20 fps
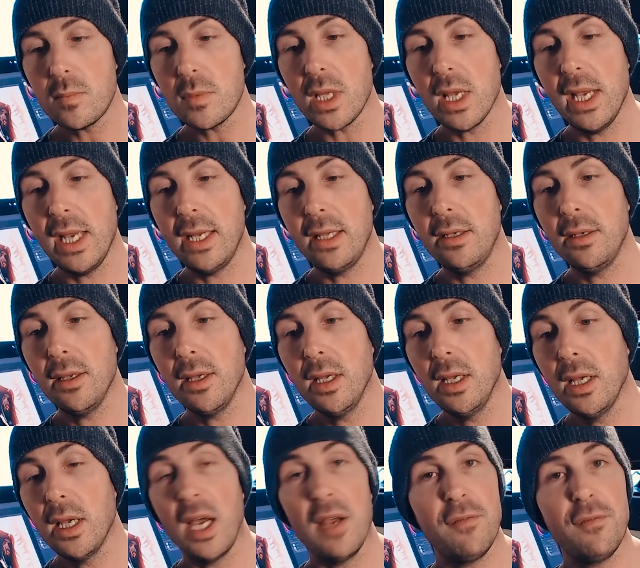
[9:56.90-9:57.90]
and
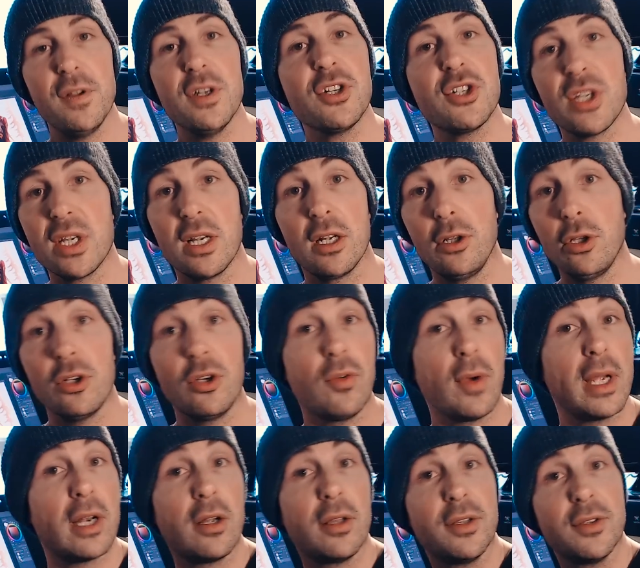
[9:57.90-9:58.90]
I finished it and it looked
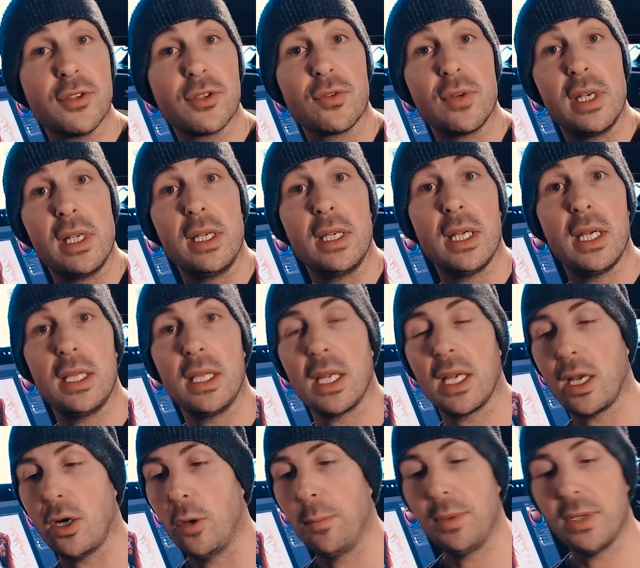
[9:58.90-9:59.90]
great on the screen, and then
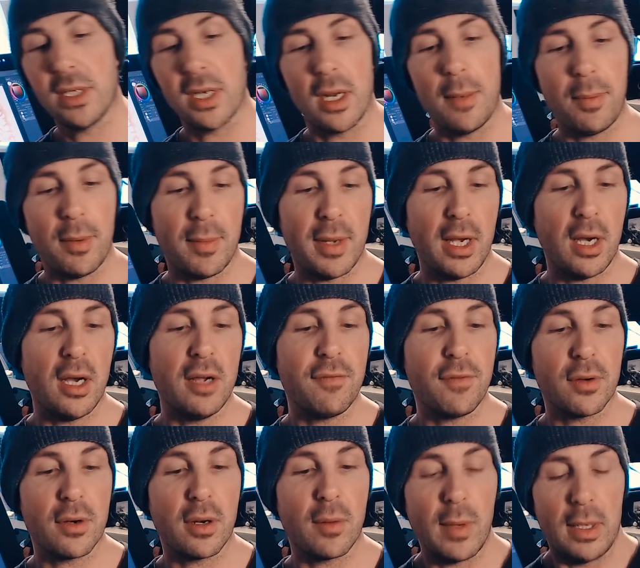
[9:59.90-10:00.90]
I opened it up on my
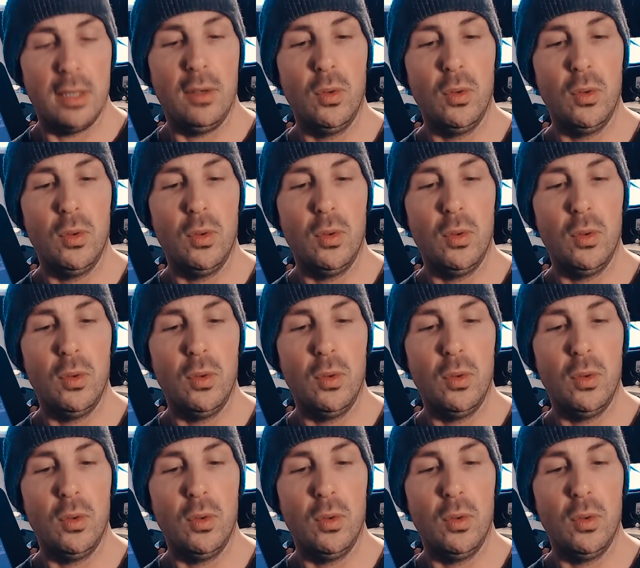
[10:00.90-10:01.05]
iPhone and I went,